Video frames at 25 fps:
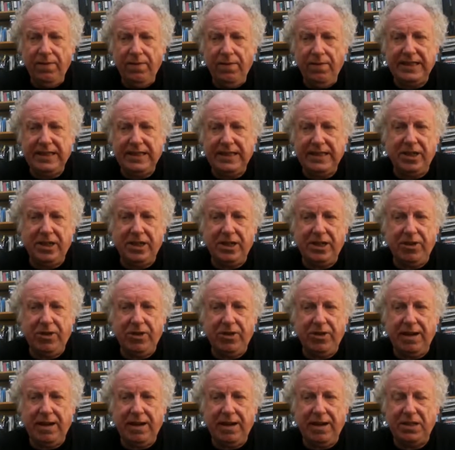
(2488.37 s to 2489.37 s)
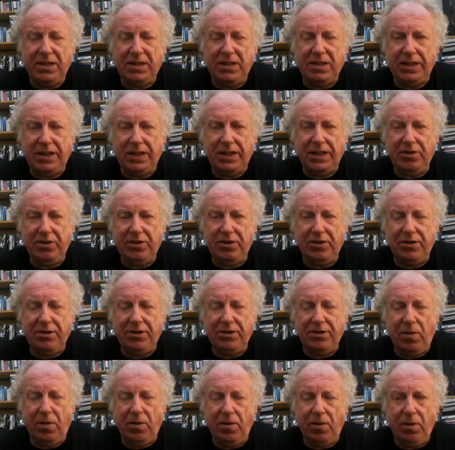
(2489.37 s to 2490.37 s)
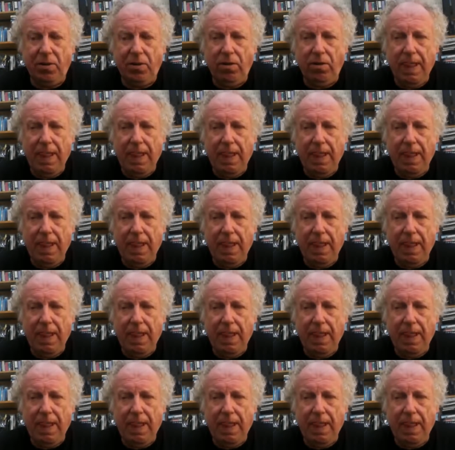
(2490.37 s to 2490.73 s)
they said, go to your embassy and use Interpol.